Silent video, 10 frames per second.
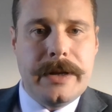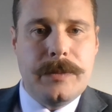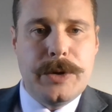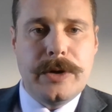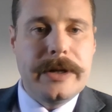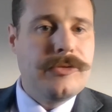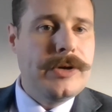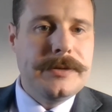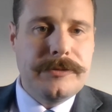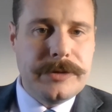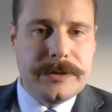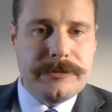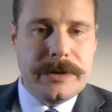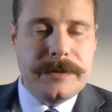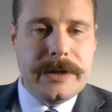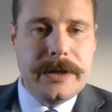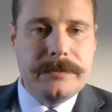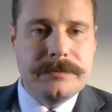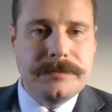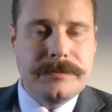would not increase the risk of
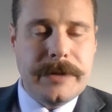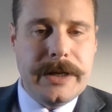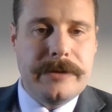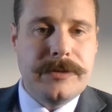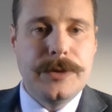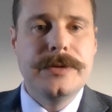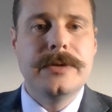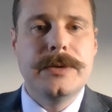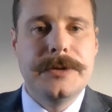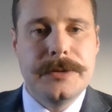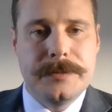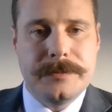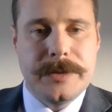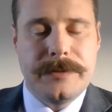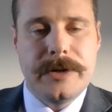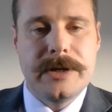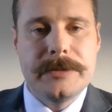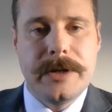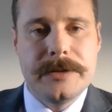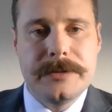reoffending, and refusing to issue a firearm
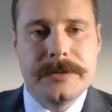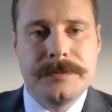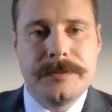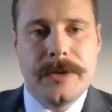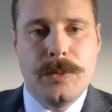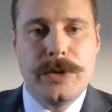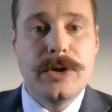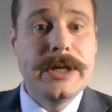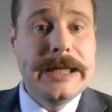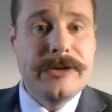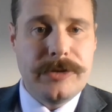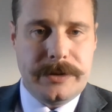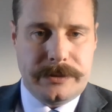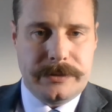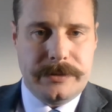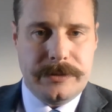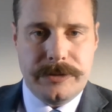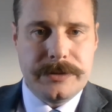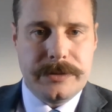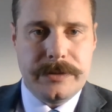license would not decrease the
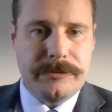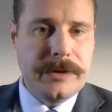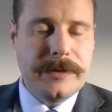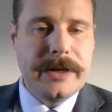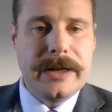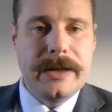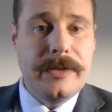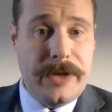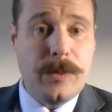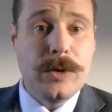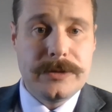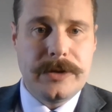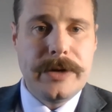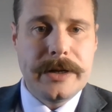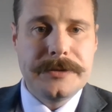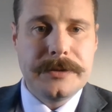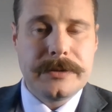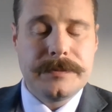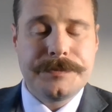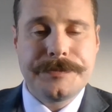risk of reoffending. There was no nexus.
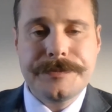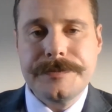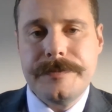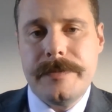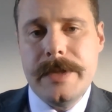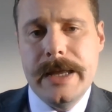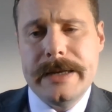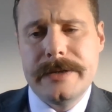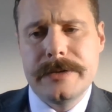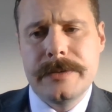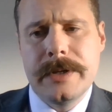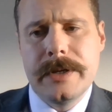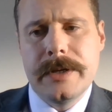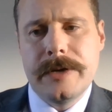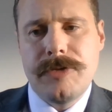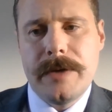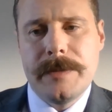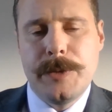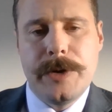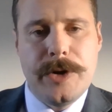And to drive
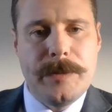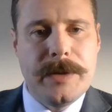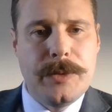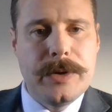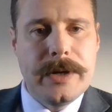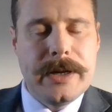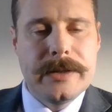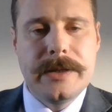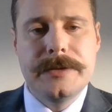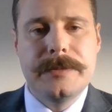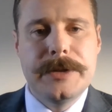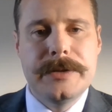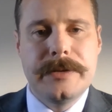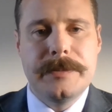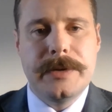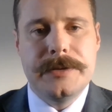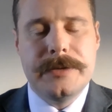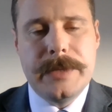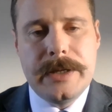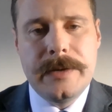the point home, I pointed out another submission that the police
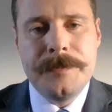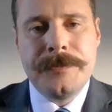had made,